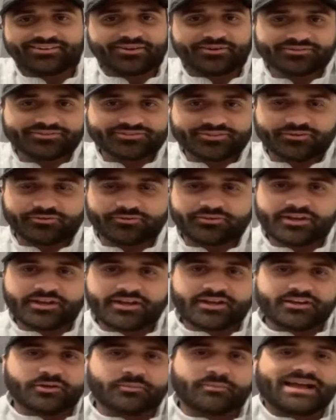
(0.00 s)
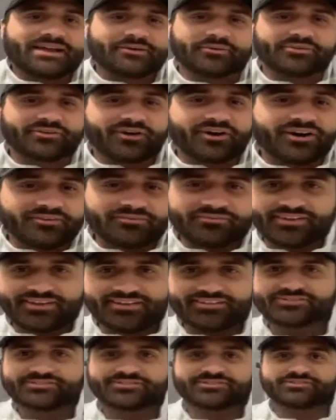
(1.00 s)
so no matter the
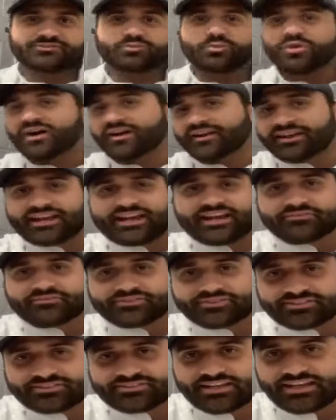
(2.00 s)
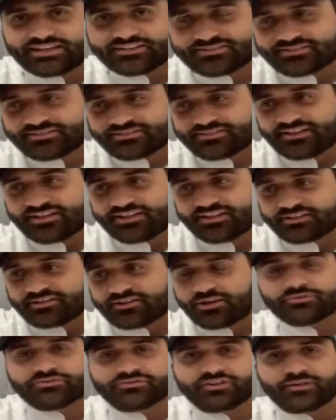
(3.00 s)
offense, you want to have success and
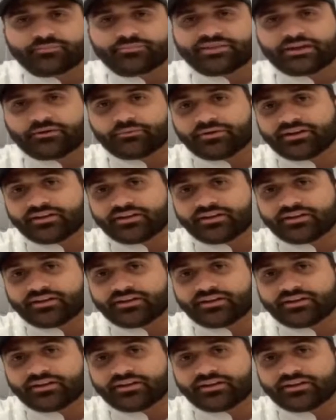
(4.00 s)
coach it up that way.